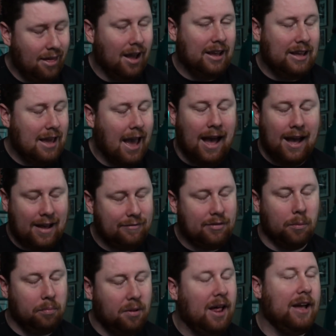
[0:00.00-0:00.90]
you have to
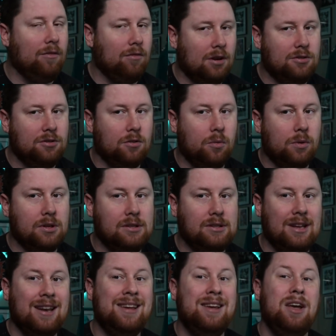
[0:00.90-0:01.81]
play Russell
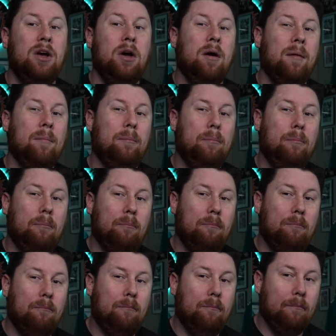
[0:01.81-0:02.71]
Wilson,
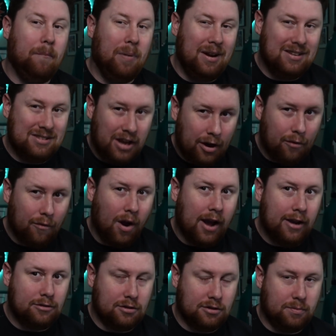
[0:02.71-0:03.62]
but is Aaron
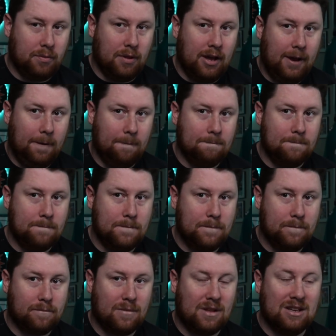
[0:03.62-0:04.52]
Rodgers playing?
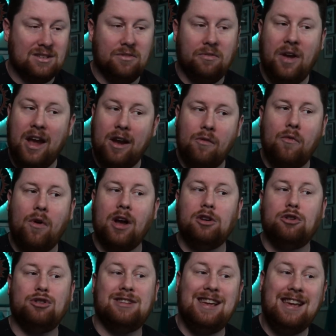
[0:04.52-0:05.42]
Because if Aaron
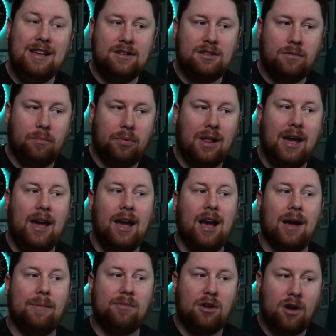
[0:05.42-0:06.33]
Rodgers isn't playing,
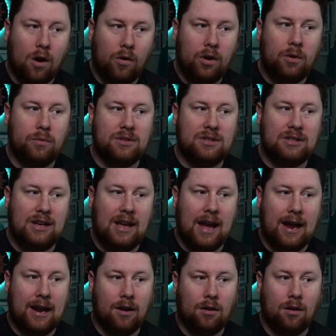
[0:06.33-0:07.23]
I'm going with
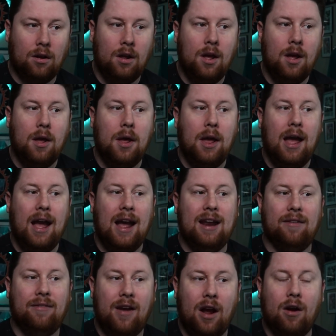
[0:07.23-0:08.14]
Seattle, and
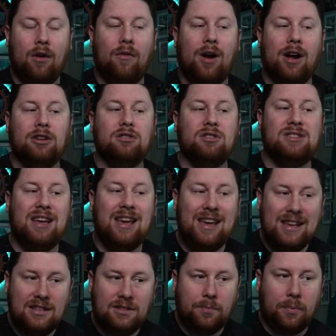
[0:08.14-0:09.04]
if Aaron Rodgers
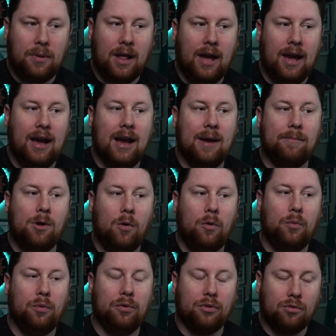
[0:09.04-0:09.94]
is playing, I'm
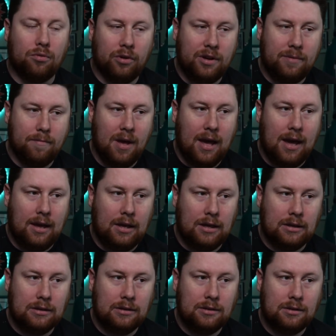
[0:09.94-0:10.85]
going with Green Bay.
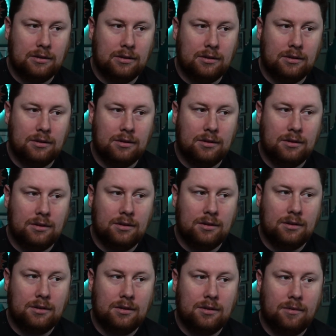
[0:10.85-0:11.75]

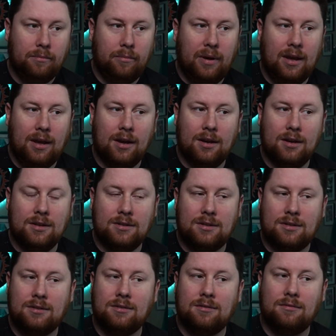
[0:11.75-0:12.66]
Because